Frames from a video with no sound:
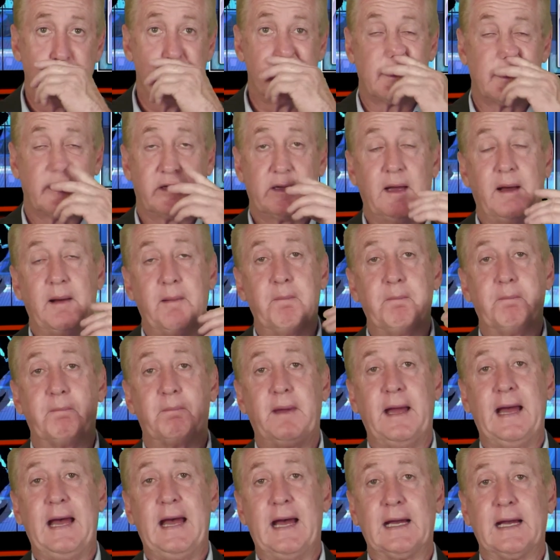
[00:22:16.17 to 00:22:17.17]
come
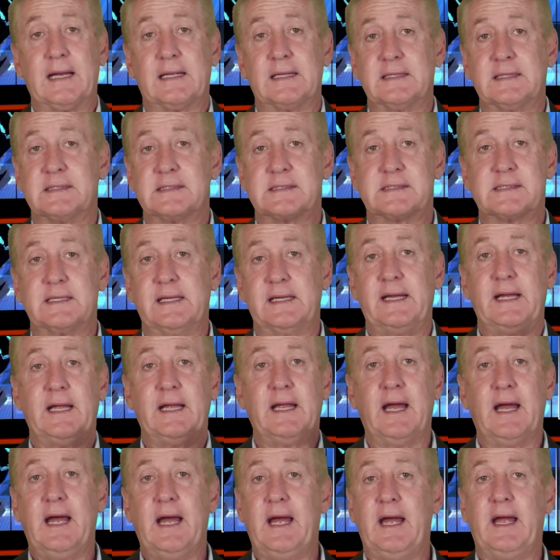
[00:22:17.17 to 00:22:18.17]
back and
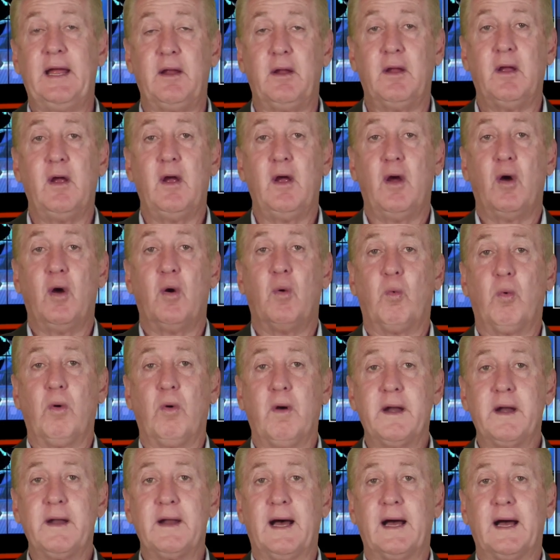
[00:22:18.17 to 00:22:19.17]
say, hey,
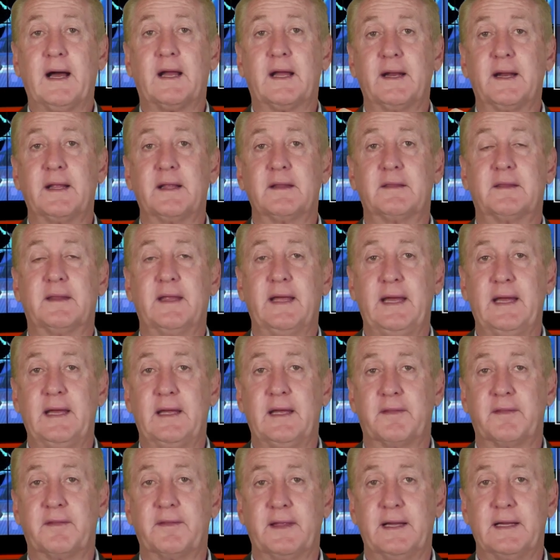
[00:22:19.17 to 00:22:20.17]
we're not going to
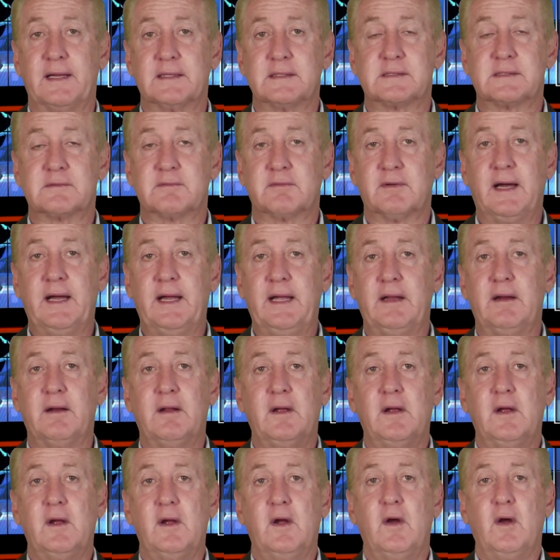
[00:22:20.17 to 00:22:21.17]
take this, right?
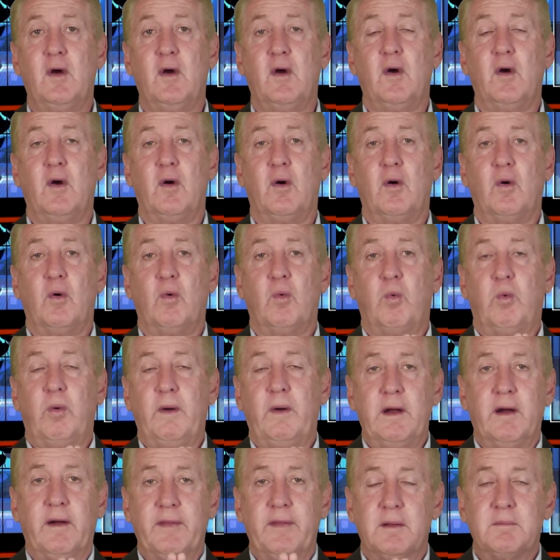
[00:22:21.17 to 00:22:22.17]

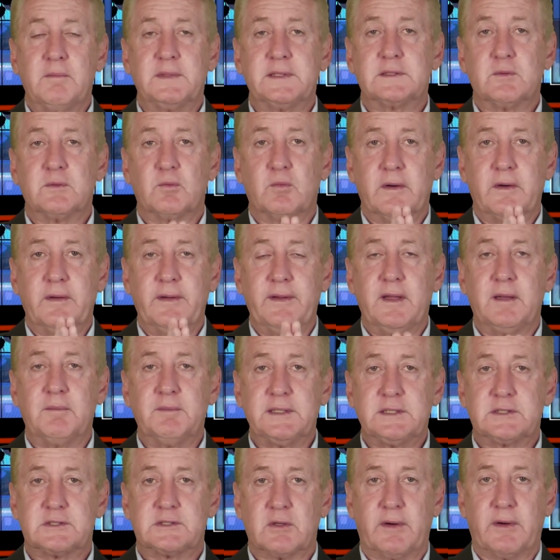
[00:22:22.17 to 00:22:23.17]
We're in the
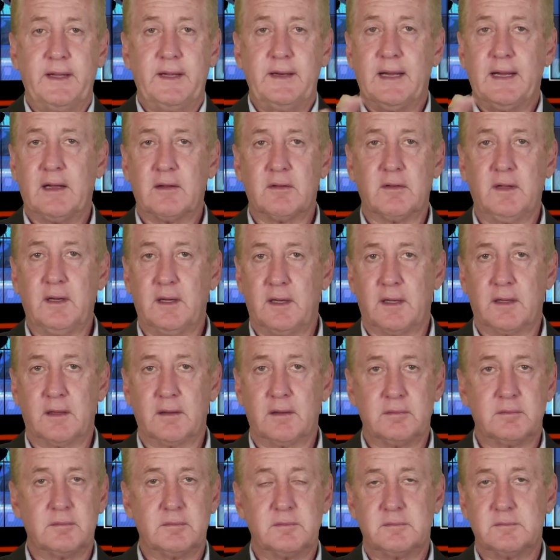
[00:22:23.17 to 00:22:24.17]
majority. Now
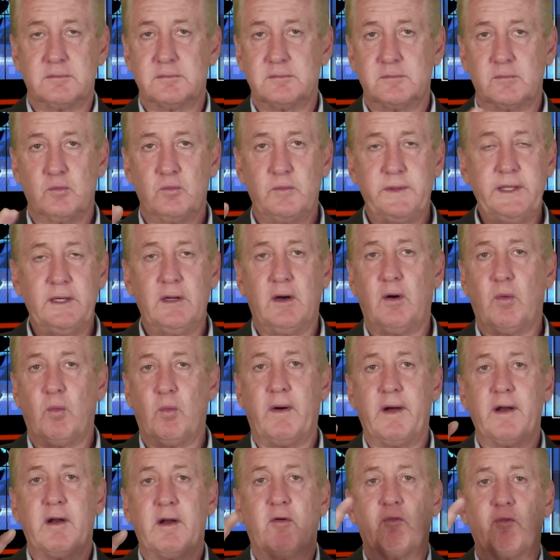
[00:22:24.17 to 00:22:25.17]
look, we don't
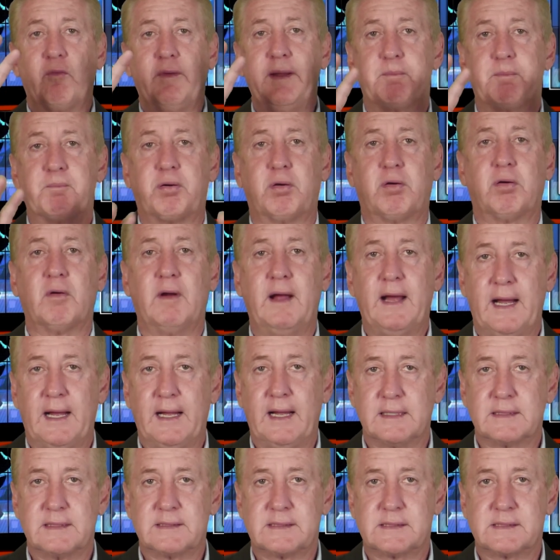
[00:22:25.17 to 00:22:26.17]
want to
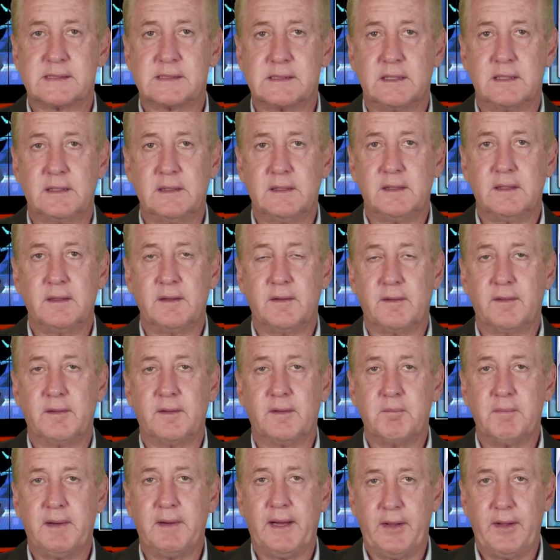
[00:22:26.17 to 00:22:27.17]
repress
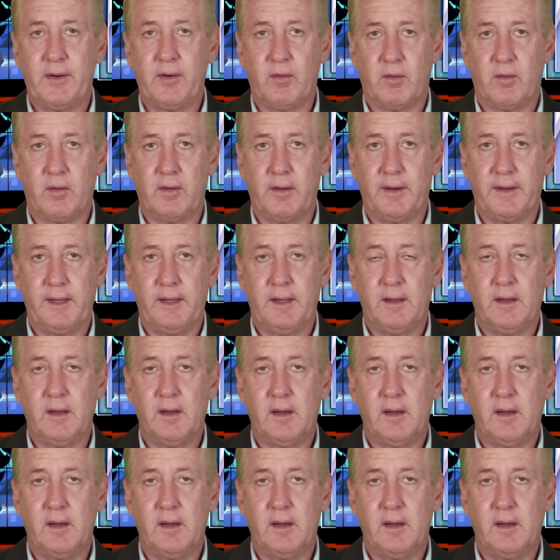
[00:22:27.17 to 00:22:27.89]
the minority.